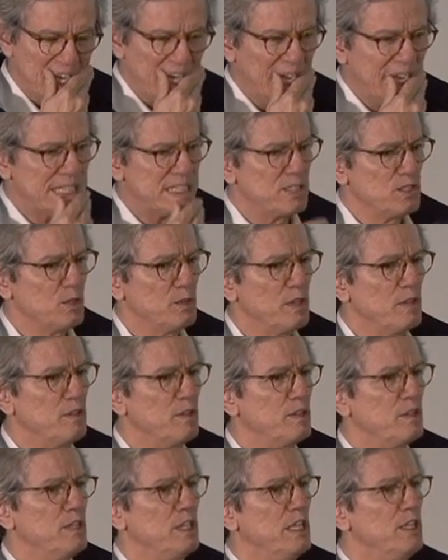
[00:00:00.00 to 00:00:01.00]
And so
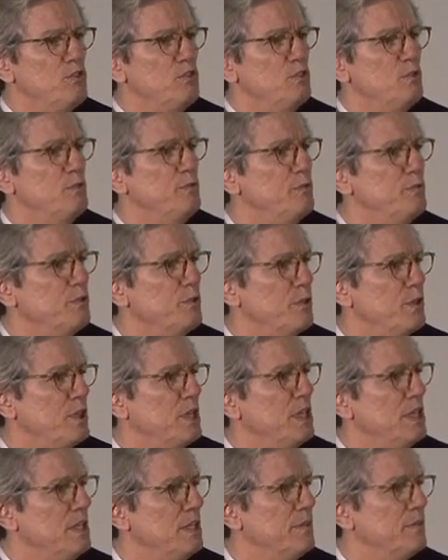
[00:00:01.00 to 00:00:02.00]
the issue for
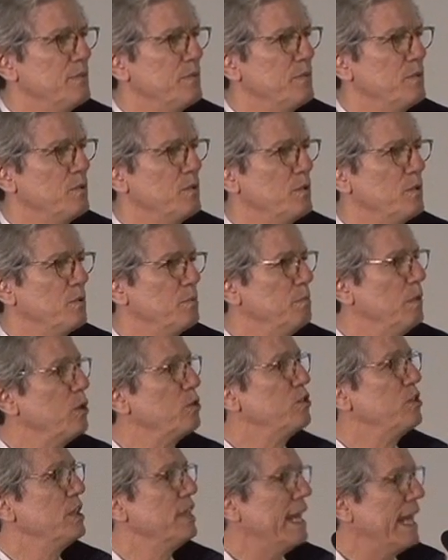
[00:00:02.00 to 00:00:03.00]
the
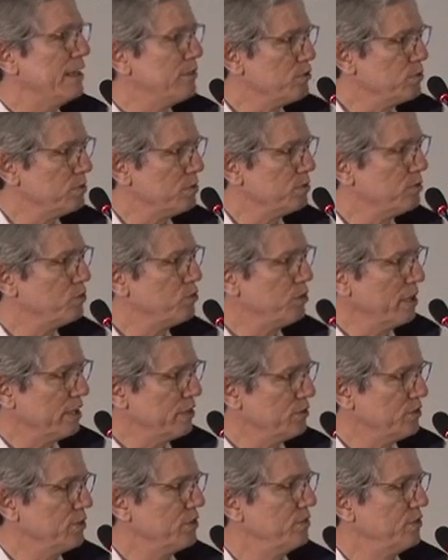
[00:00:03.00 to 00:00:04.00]
multilateral
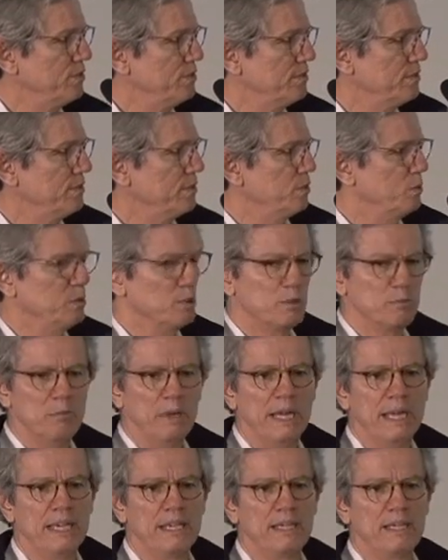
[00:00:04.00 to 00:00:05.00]
structures, the World
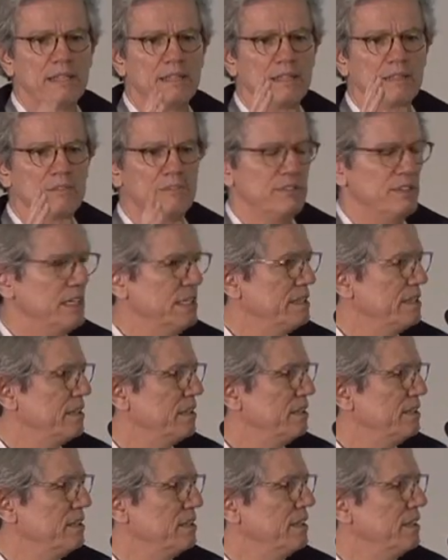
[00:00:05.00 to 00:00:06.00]
Bank, the Fund,
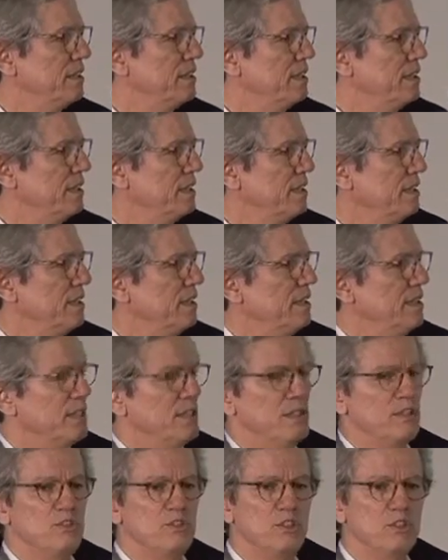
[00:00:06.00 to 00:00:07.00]

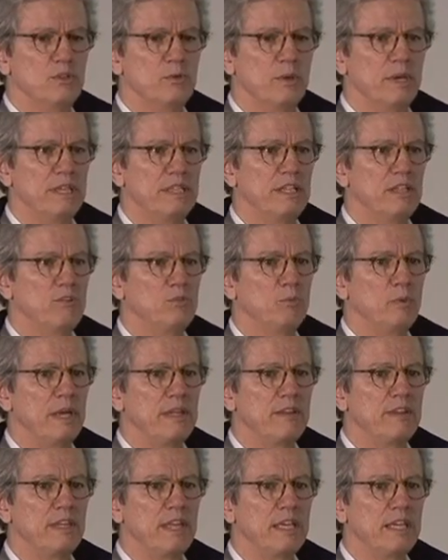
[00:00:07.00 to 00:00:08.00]
the G20, is
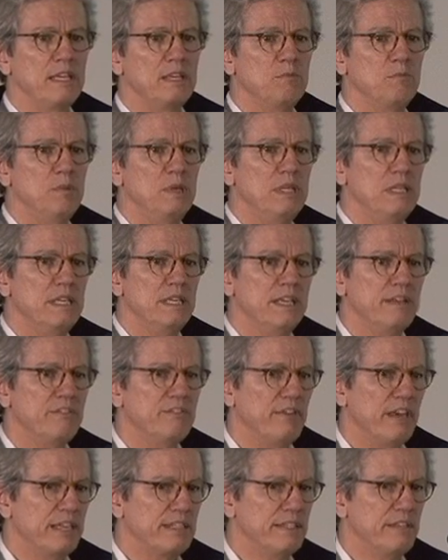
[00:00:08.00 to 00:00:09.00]
whether they can be
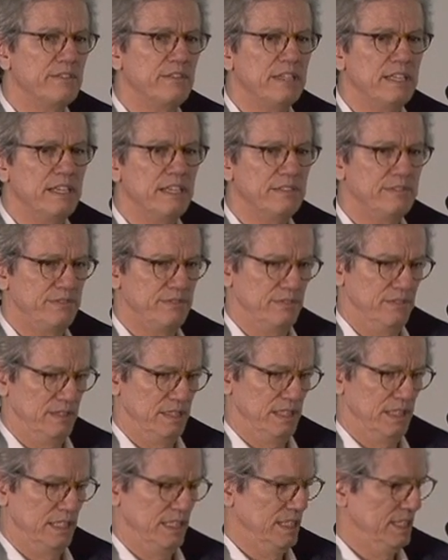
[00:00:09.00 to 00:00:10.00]
effective enough
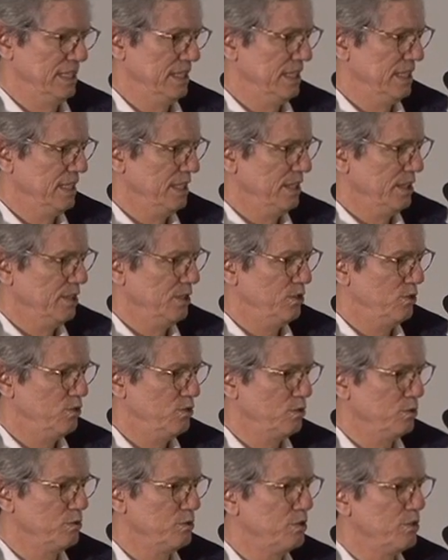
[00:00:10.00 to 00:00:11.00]

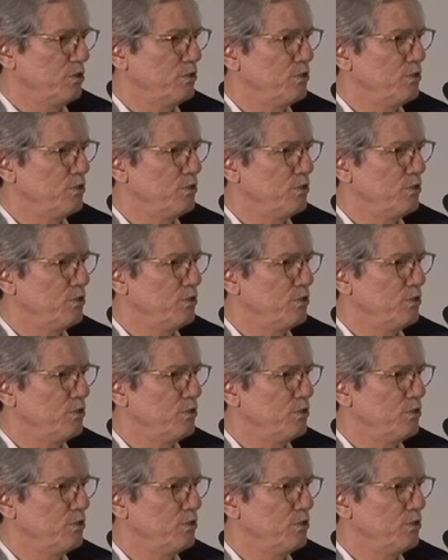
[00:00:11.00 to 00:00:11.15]
to